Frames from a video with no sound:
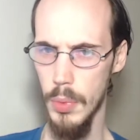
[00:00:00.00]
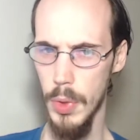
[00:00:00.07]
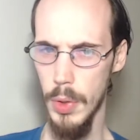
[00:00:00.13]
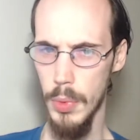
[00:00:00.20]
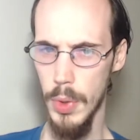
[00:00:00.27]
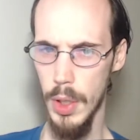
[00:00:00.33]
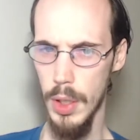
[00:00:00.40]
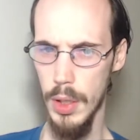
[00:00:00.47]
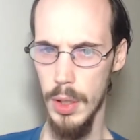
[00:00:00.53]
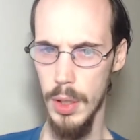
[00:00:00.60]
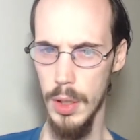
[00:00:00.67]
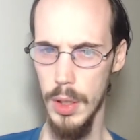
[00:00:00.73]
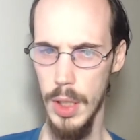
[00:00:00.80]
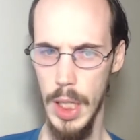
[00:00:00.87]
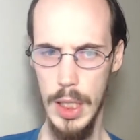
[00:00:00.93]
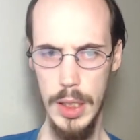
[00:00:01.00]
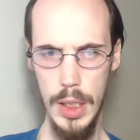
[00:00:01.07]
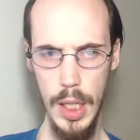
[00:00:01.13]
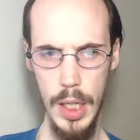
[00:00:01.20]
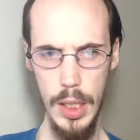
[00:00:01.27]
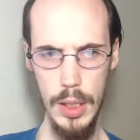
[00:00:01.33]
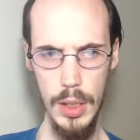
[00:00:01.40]
Wait, what? It's
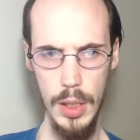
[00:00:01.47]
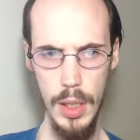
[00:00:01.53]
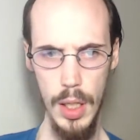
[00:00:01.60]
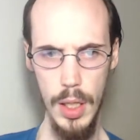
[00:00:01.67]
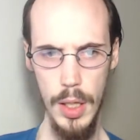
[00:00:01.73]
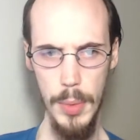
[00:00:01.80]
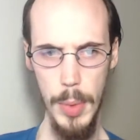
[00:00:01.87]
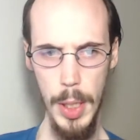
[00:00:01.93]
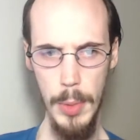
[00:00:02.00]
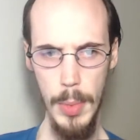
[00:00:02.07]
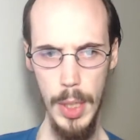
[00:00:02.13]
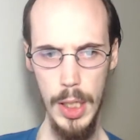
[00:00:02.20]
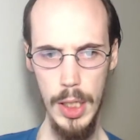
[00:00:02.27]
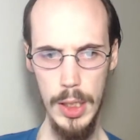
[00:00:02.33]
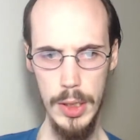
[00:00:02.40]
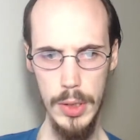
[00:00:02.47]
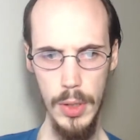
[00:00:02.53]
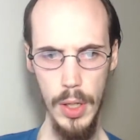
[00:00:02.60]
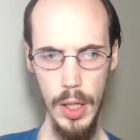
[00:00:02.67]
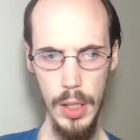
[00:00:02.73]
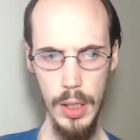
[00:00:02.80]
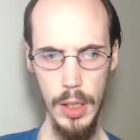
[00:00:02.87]
like, the pain in my knee is
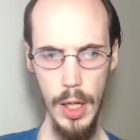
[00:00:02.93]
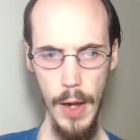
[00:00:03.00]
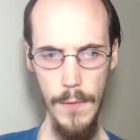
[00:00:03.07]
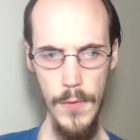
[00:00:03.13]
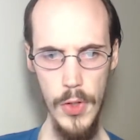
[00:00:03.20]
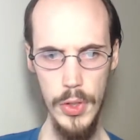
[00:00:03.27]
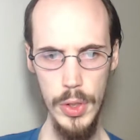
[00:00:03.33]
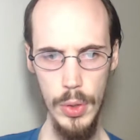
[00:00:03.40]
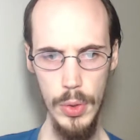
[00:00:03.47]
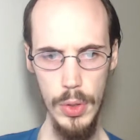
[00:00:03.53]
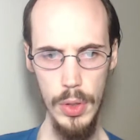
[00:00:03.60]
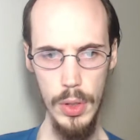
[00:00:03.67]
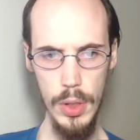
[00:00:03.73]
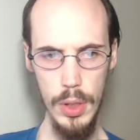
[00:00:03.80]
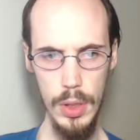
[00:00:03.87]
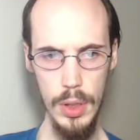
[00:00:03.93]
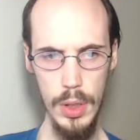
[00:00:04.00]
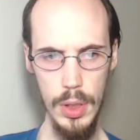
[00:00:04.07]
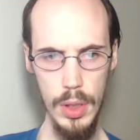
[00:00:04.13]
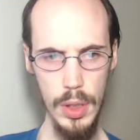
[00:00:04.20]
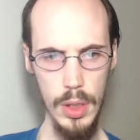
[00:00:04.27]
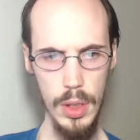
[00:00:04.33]
gone. I feel so good.
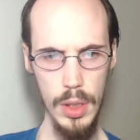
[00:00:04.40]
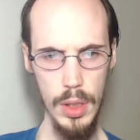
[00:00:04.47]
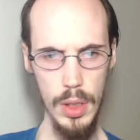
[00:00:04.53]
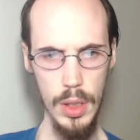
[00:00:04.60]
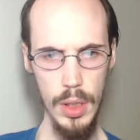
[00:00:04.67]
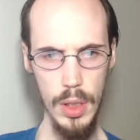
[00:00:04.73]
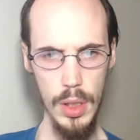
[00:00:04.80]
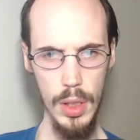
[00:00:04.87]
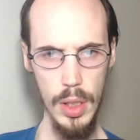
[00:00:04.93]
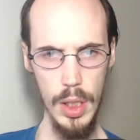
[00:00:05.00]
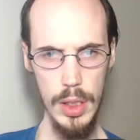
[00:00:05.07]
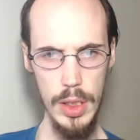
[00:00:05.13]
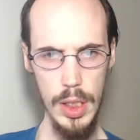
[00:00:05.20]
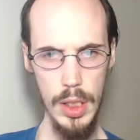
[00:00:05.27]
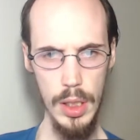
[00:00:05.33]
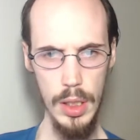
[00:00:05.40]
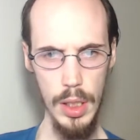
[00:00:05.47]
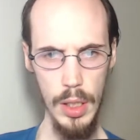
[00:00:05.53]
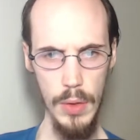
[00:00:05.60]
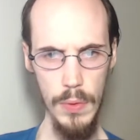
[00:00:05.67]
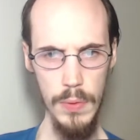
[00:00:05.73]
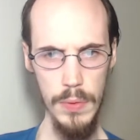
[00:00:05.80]
See an
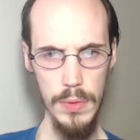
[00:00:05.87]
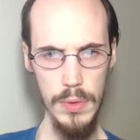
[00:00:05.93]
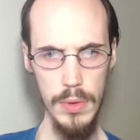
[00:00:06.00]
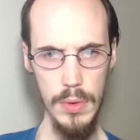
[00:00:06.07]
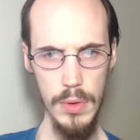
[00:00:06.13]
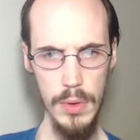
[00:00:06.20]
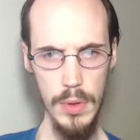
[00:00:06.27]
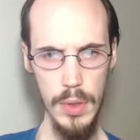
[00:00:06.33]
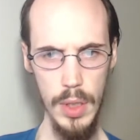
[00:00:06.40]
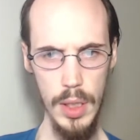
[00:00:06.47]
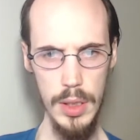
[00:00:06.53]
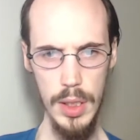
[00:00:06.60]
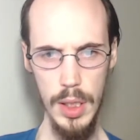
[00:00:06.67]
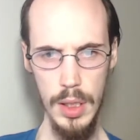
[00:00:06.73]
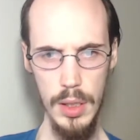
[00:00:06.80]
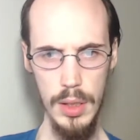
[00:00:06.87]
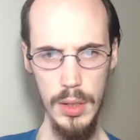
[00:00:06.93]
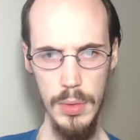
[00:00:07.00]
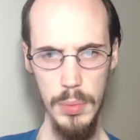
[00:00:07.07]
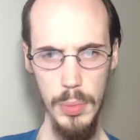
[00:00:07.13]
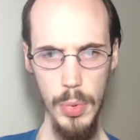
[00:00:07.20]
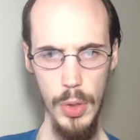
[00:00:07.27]
elf? It's like,
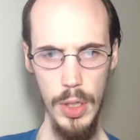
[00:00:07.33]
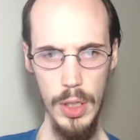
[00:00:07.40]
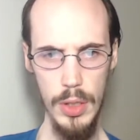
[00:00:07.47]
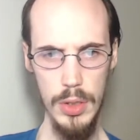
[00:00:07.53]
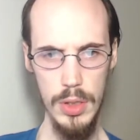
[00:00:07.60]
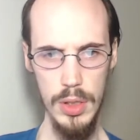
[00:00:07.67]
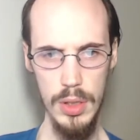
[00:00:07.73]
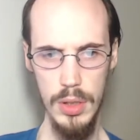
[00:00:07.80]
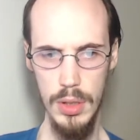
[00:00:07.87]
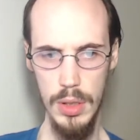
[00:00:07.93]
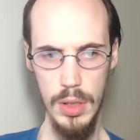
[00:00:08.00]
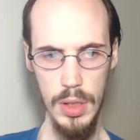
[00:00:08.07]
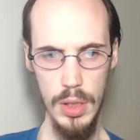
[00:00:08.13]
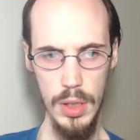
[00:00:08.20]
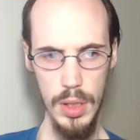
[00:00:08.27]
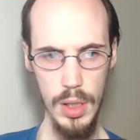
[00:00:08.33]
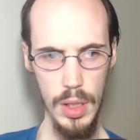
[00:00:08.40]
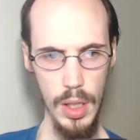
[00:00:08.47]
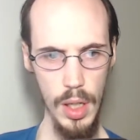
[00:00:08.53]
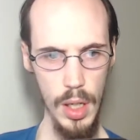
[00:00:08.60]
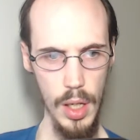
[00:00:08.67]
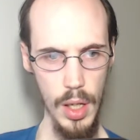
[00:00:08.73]
20 years.
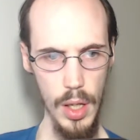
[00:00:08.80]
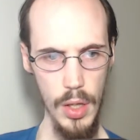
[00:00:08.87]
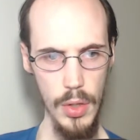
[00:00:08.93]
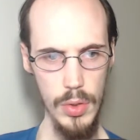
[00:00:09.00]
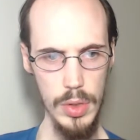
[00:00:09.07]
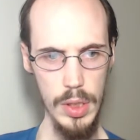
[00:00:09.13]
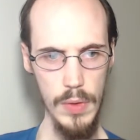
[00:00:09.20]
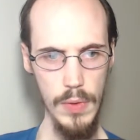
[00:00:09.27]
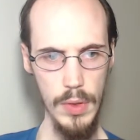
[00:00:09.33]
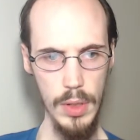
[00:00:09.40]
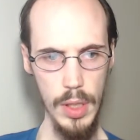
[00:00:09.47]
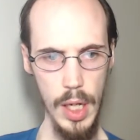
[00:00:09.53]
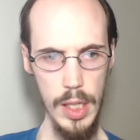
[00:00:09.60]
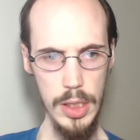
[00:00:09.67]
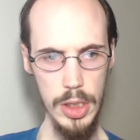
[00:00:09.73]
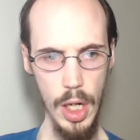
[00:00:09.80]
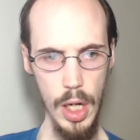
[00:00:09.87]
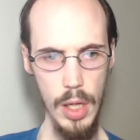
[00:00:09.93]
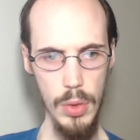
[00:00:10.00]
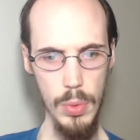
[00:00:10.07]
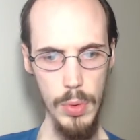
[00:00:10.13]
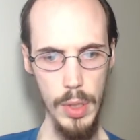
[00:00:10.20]
There's even a light
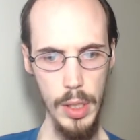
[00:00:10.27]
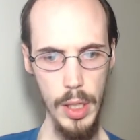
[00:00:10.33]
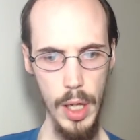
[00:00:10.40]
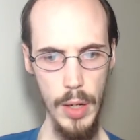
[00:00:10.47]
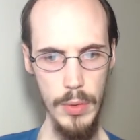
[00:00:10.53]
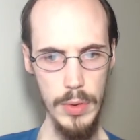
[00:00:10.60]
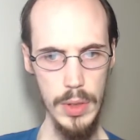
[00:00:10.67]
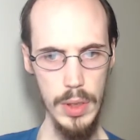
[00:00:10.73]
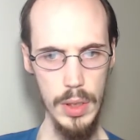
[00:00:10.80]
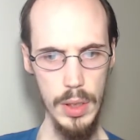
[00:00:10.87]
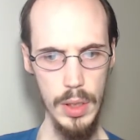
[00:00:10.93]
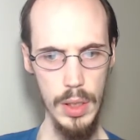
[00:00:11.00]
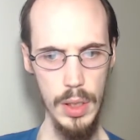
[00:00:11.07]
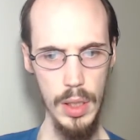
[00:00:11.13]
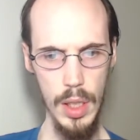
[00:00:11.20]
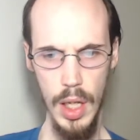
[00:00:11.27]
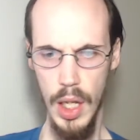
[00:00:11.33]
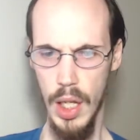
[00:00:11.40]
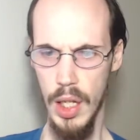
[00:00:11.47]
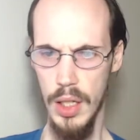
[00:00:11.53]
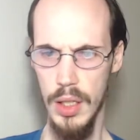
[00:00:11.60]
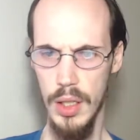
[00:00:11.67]
shining through the clouds.
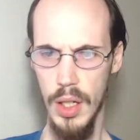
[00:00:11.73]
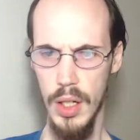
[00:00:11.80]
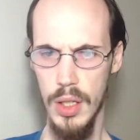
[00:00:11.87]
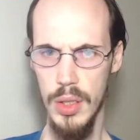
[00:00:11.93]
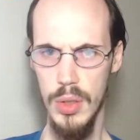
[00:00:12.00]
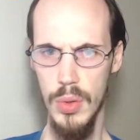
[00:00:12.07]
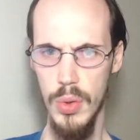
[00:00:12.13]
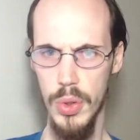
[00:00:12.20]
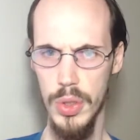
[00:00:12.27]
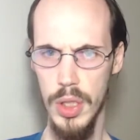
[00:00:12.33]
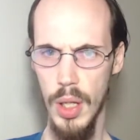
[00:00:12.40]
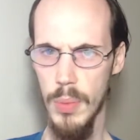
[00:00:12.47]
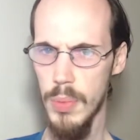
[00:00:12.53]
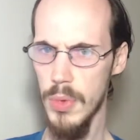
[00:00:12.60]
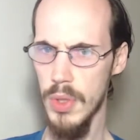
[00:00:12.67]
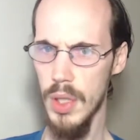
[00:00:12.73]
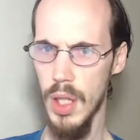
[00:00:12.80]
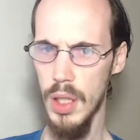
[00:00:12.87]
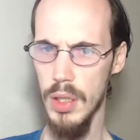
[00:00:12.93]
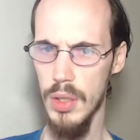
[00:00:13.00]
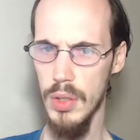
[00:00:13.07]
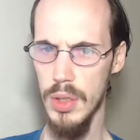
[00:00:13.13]
And Anasu looks up.
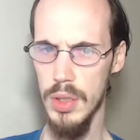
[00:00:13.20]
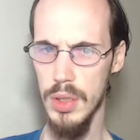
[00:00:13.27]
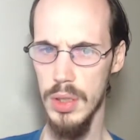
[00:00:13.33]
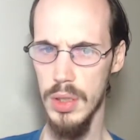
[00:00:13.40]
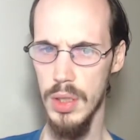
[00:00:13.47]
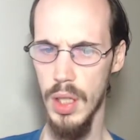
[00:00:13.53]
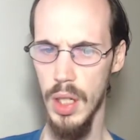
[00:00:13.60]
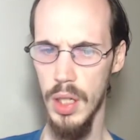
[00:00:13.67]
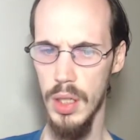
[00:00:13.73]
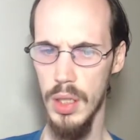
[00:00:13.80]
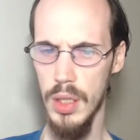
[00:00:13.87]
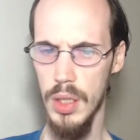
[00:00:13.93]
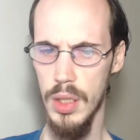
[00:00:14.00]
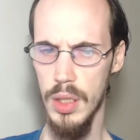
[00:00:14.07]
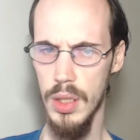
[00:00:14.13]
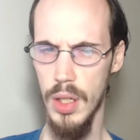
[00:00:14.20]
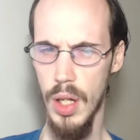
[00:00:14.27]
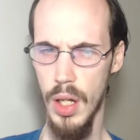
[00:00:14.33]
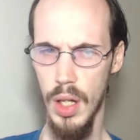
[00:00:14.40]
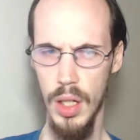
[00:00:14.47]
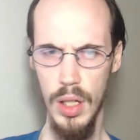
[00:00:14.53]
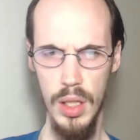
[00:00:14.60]
Yeah, there is light.
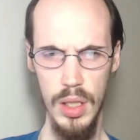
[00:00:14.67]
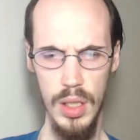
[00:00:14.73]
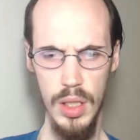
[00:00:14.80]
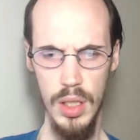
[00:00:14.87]
Huh?